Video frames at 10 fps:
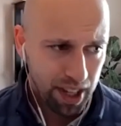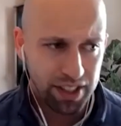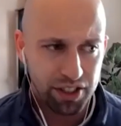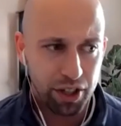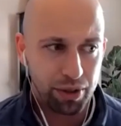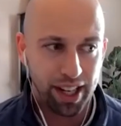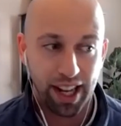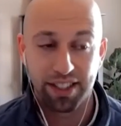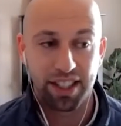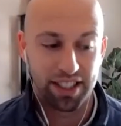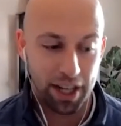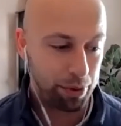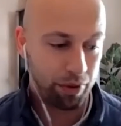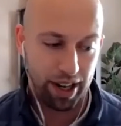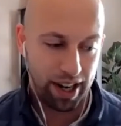and so like as an
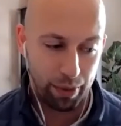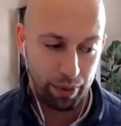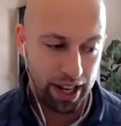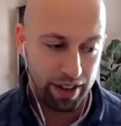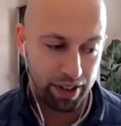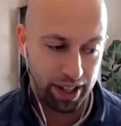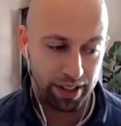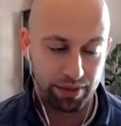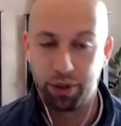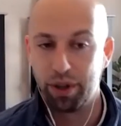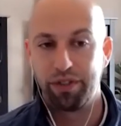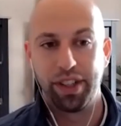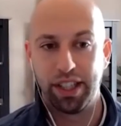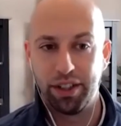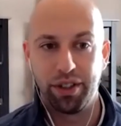example right now we have a
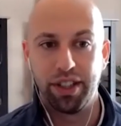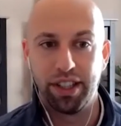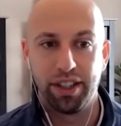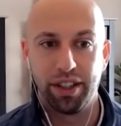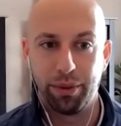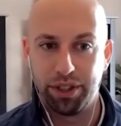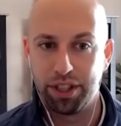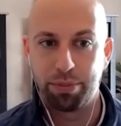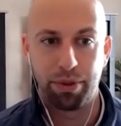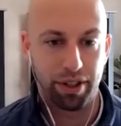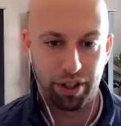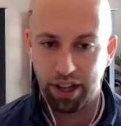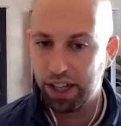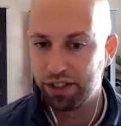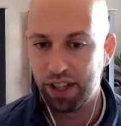250 unit deal that we just put under
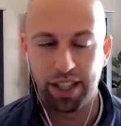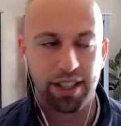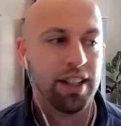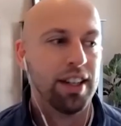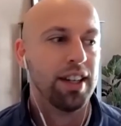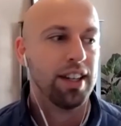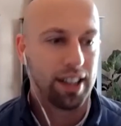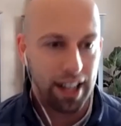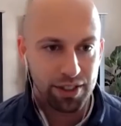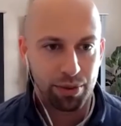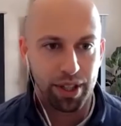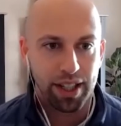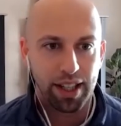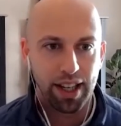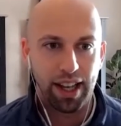contract last
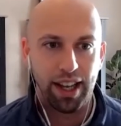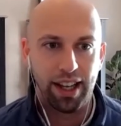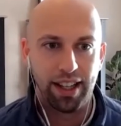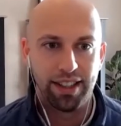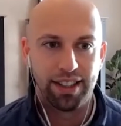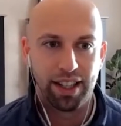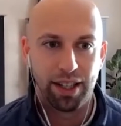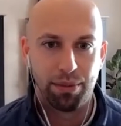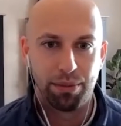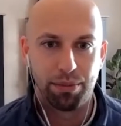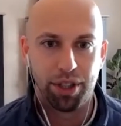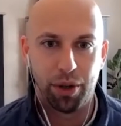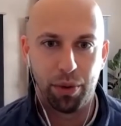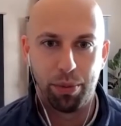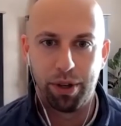week and um, you
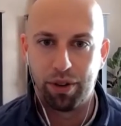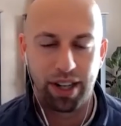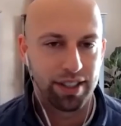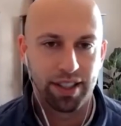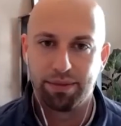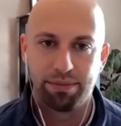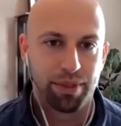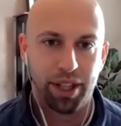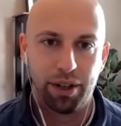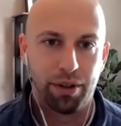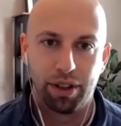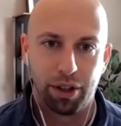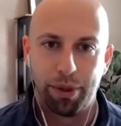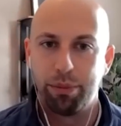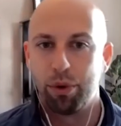know we'll be raising you know a
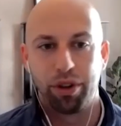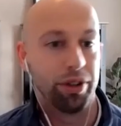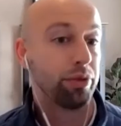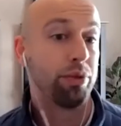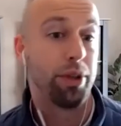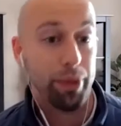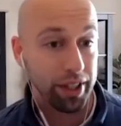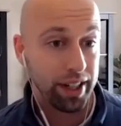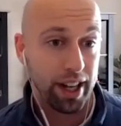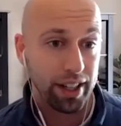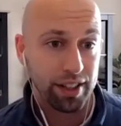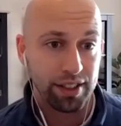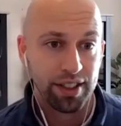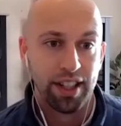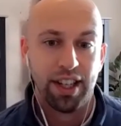little bit more than $3 million
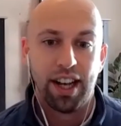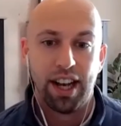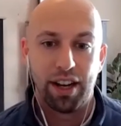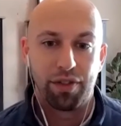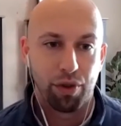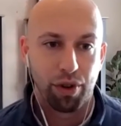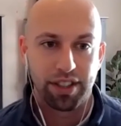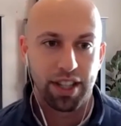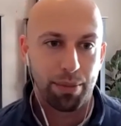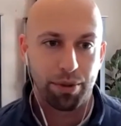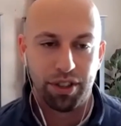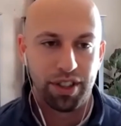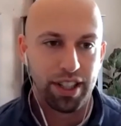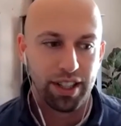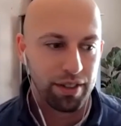uh, for this
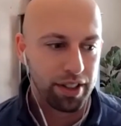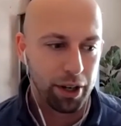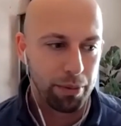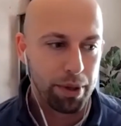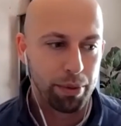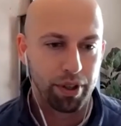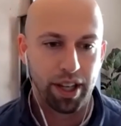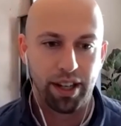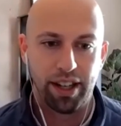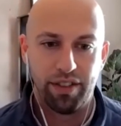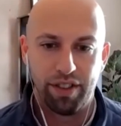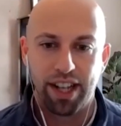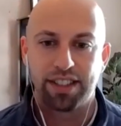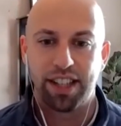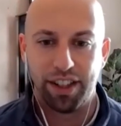opportunity. And you know, people can
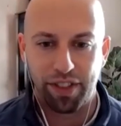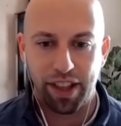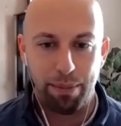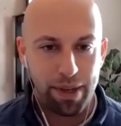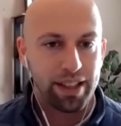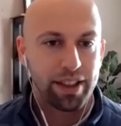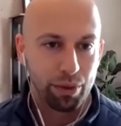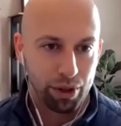invest if they meet the